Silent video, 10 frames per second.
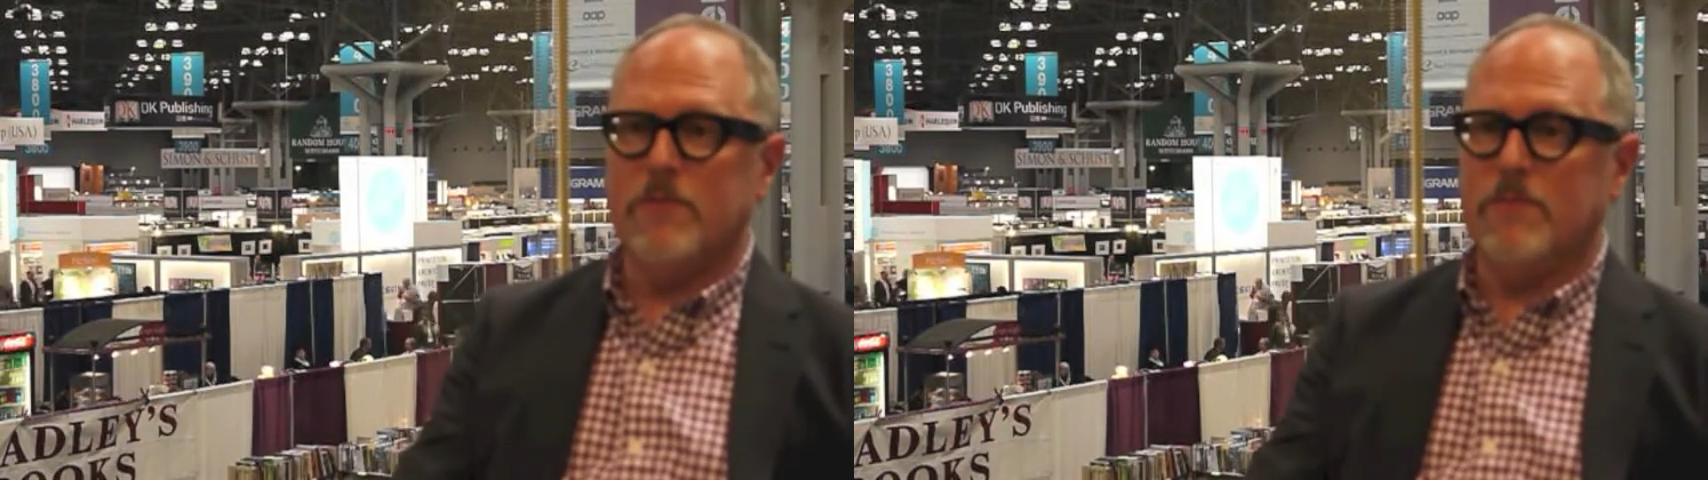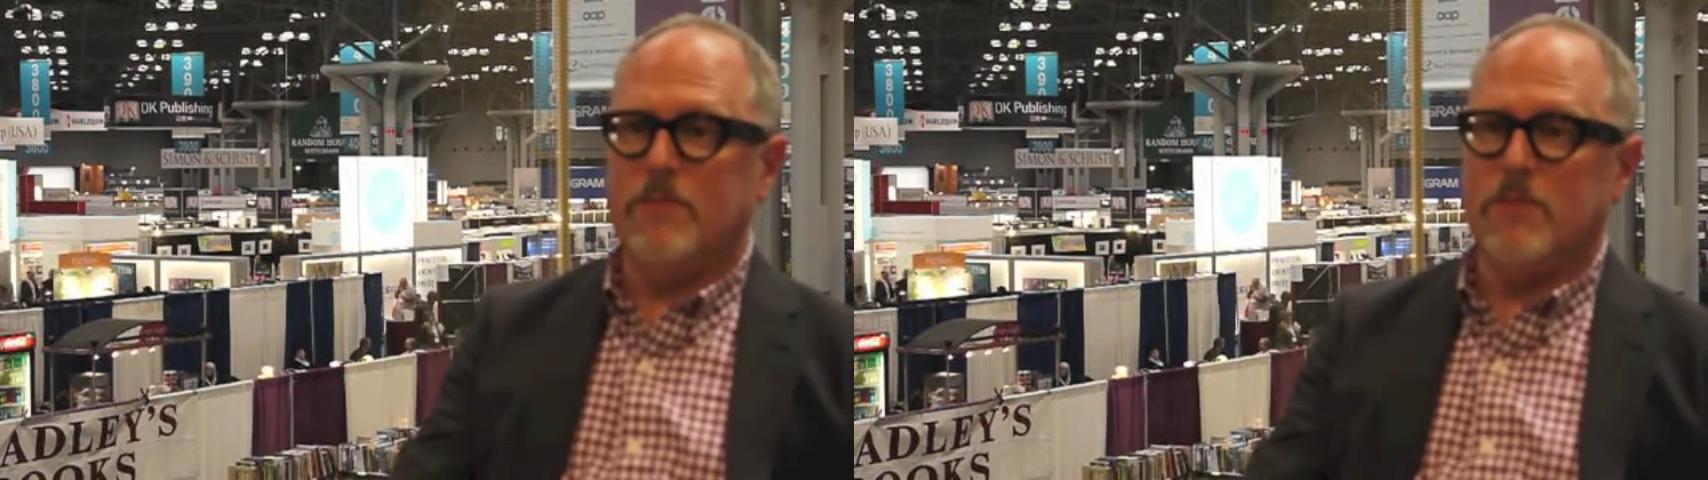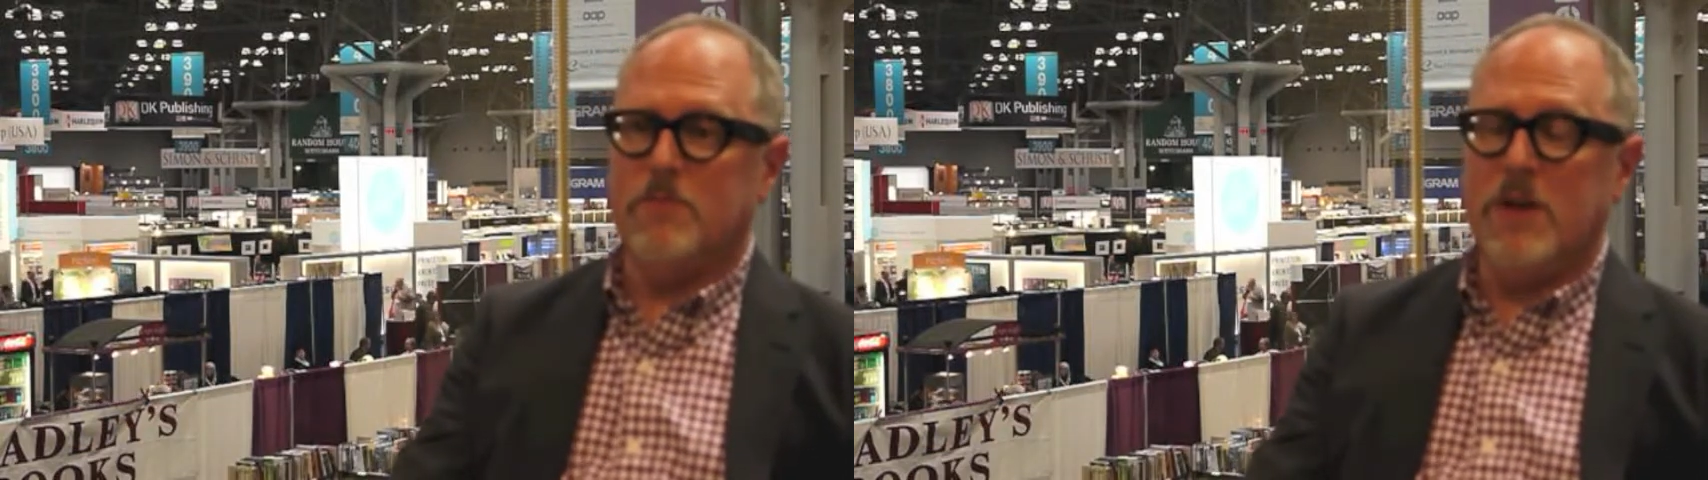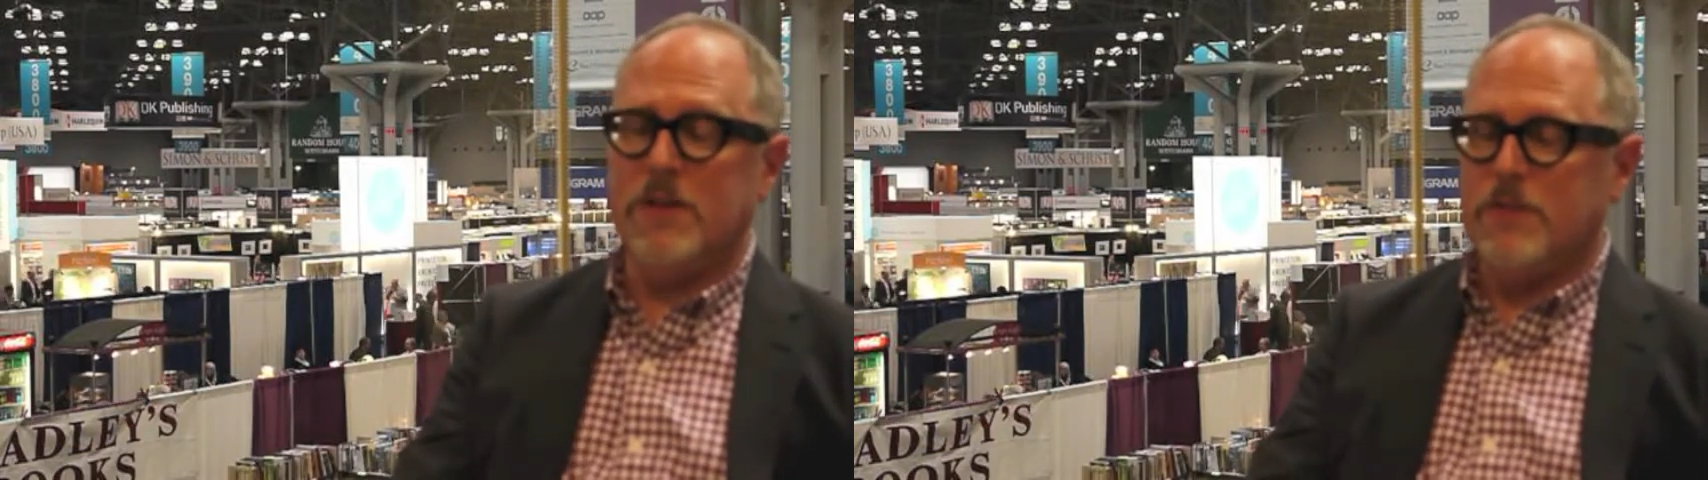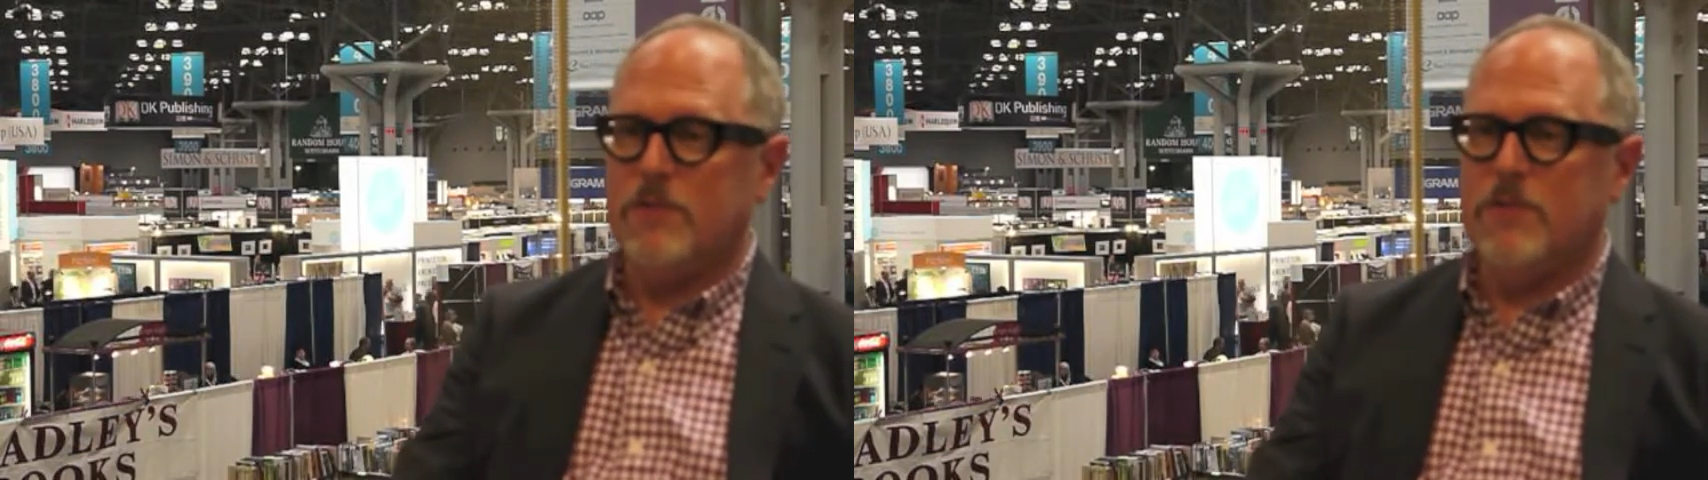for
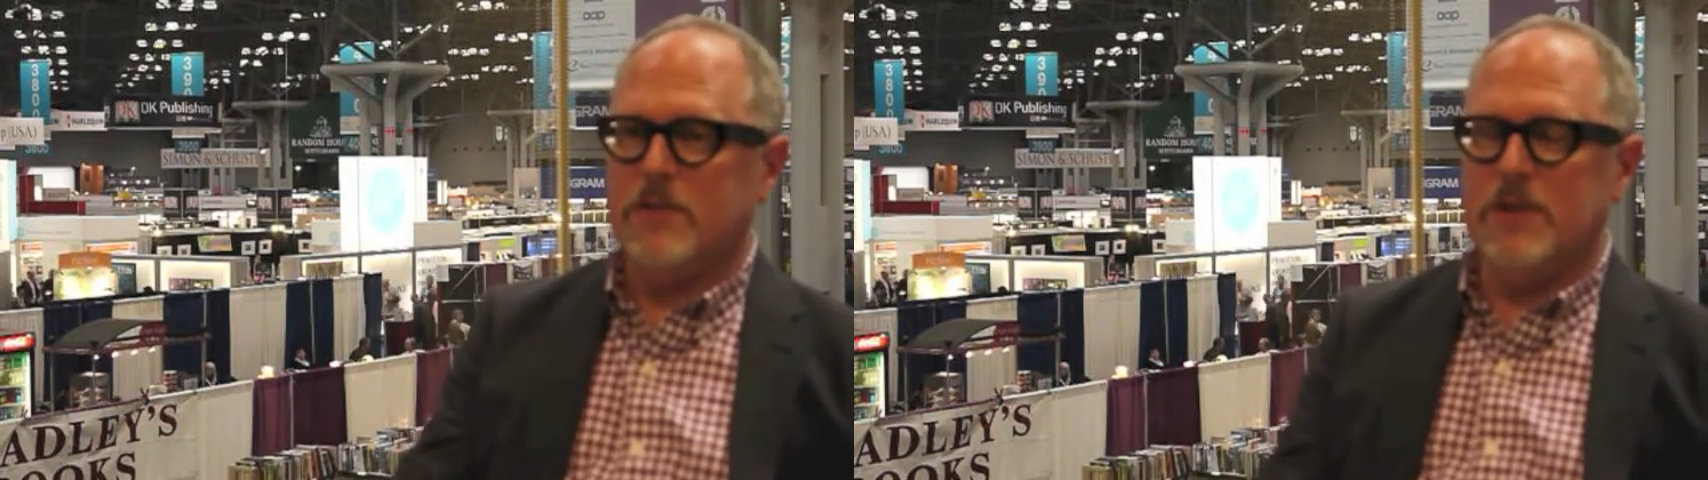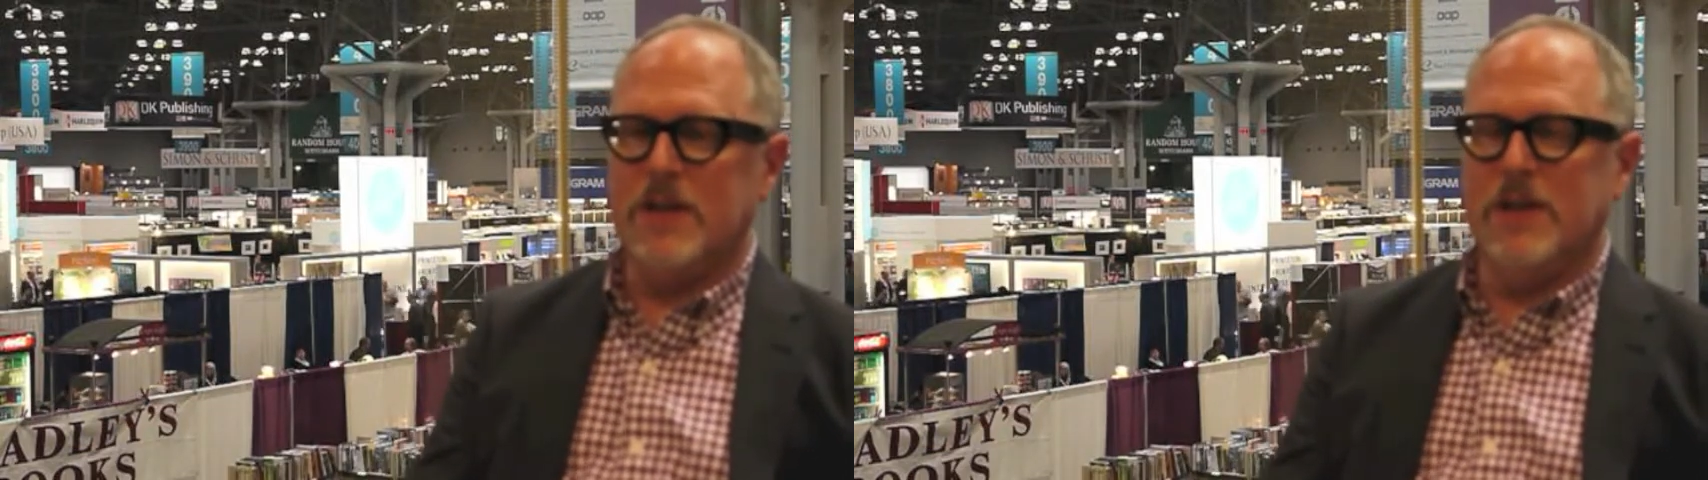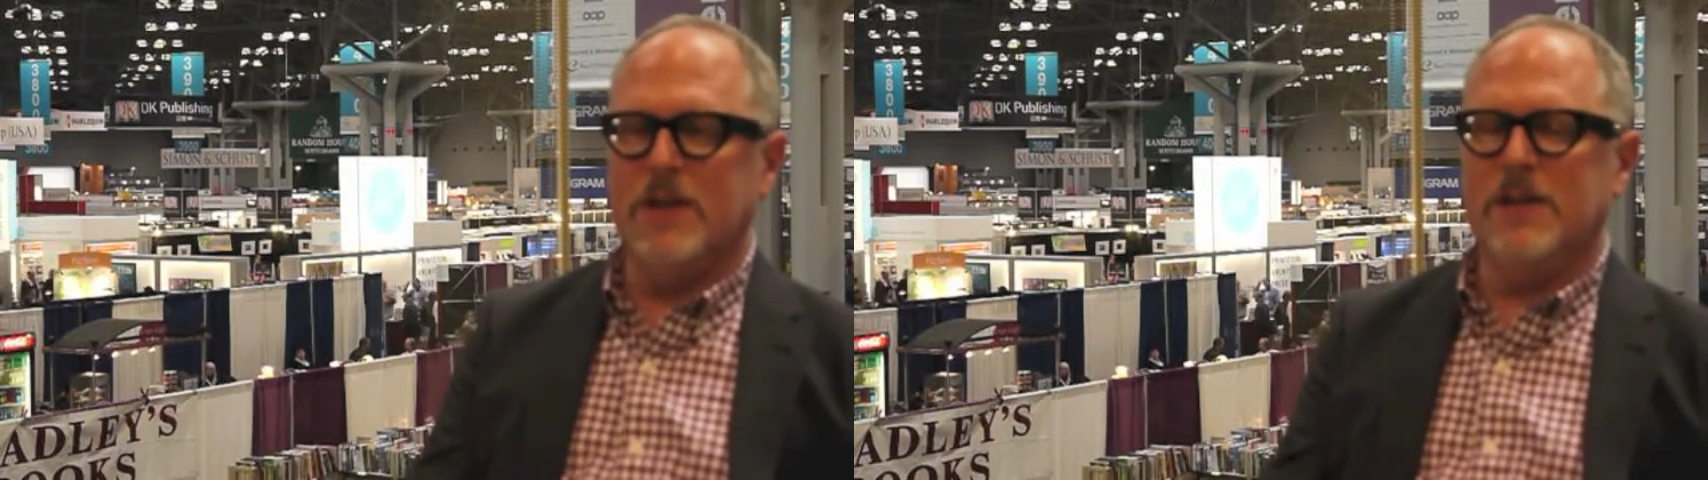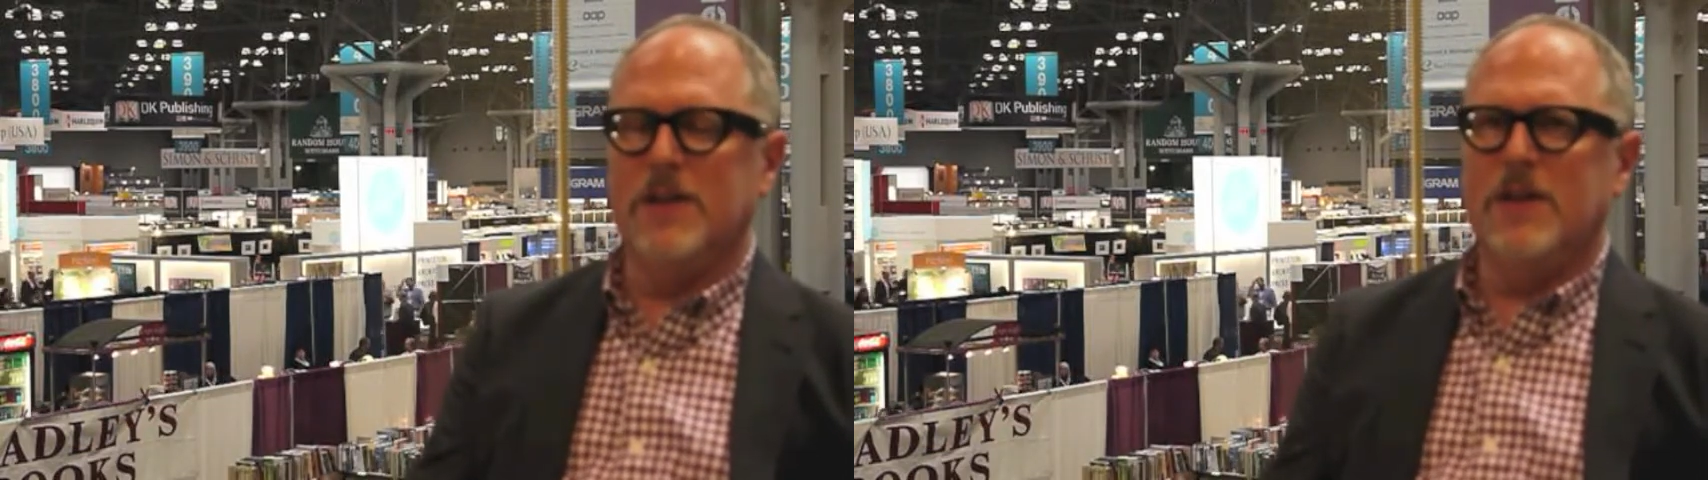months. And